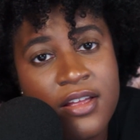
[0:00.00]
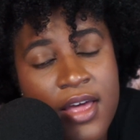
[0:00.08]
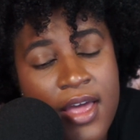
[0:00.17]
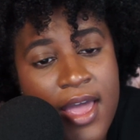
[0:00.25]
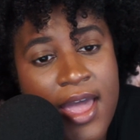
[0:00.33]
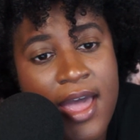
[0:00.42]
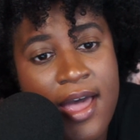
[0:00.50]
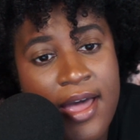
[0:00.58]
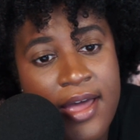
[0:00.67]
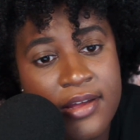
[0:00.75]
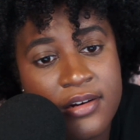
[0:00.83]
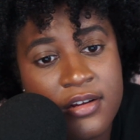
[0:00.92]

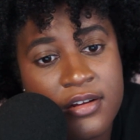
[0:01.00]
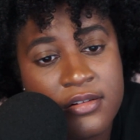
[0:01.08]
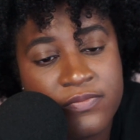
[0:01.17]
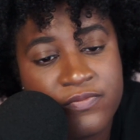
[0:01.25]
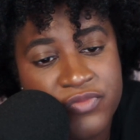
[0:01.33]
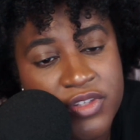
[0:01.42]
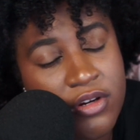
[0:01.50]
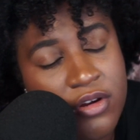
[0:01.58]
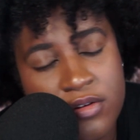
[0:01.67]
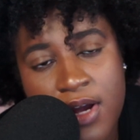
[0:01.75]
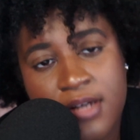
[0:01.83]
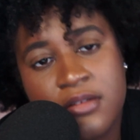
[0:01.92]
and you know, you
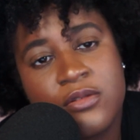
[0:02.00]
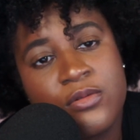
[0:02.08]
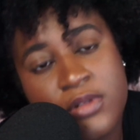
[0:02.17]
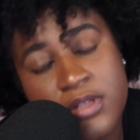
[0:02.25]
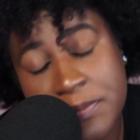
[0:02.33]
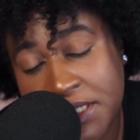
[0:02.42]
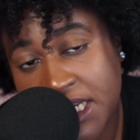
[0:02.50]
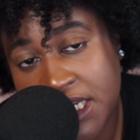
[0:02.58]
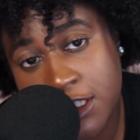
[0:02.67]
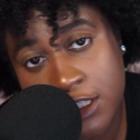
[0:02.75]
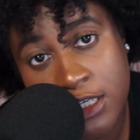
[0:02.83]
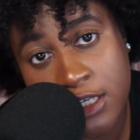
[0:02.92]
gotta do
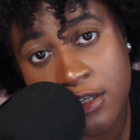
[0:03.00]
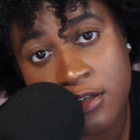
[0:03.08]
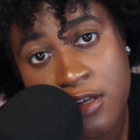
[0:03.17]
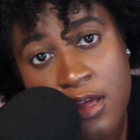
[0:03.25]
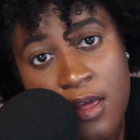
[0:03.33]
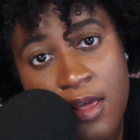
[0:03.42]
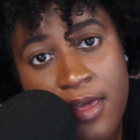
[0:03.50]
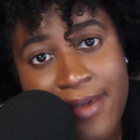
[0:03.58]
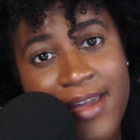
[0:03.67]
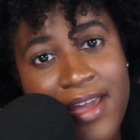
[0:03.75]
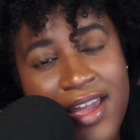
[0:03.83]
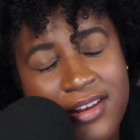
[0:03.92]
elimination.
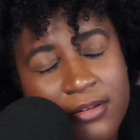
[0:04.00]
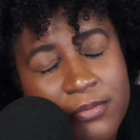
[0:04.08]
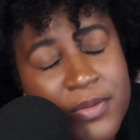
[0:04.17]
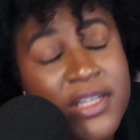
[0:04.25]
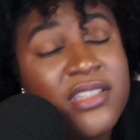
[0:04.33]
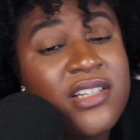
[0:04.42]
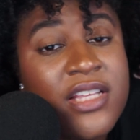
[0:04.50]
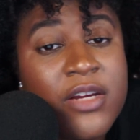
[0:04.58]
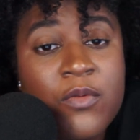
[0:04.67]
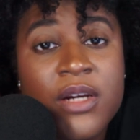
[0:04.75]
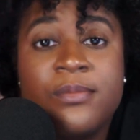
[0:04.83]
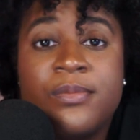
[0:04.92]
And basically, you
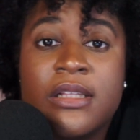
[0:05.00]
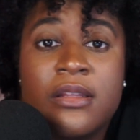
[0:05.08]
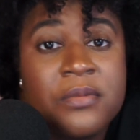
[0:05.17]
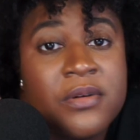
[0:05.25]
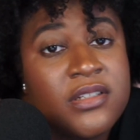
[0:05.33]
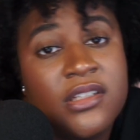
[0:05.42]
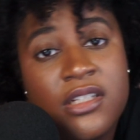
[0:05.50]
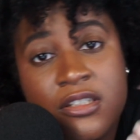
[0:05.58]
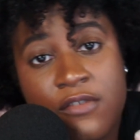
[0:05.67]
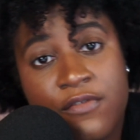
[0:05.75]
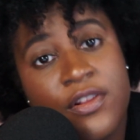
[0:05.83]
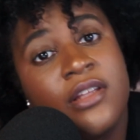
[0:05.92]
want to pick the person that you're
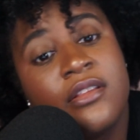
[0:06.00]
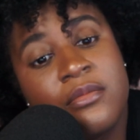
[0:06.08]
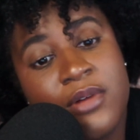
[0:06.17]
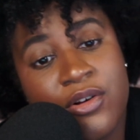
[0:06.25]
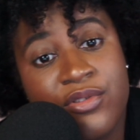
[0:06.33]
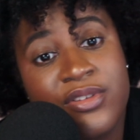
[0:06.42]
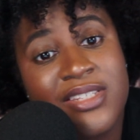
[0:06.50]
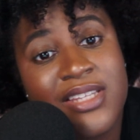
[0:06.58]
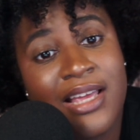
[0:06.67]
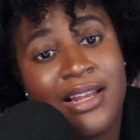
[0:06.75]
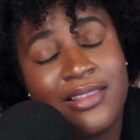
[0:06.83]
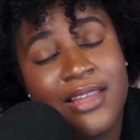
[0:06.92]
feeling the most. And
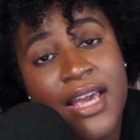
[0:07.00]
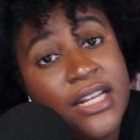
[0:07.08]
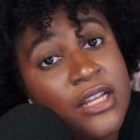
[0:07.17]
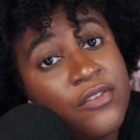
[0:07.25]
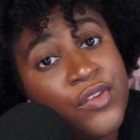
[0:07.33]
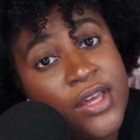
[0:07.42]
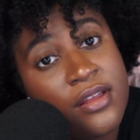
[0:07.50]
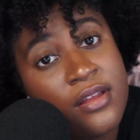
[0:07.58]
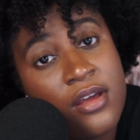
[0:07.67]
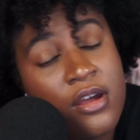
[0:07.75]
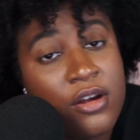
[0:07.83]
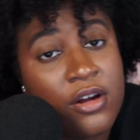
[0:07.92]
at the end of it,
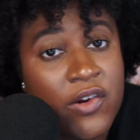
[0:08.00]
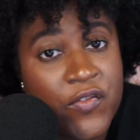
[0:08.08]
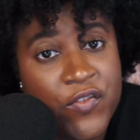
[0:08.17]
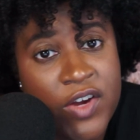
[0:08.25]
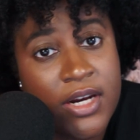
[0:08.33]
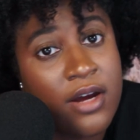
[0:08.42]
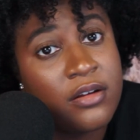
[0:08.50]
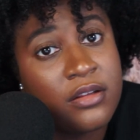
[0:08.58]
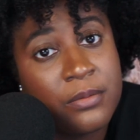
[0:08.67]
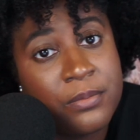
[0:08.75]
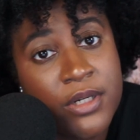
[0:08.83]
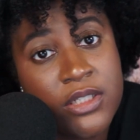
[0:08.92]
you're going to find out if the
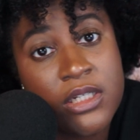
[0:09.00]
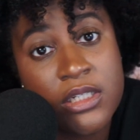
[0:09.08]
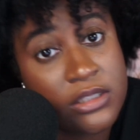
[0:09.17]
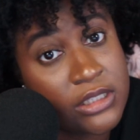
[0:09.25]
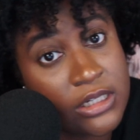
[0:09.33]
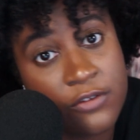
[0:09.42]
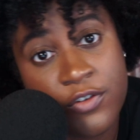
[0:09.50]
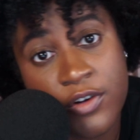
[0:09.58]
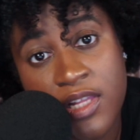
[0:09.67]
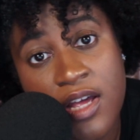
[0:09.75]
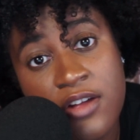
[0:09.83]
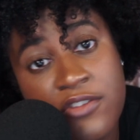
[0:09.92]
person is in it for love.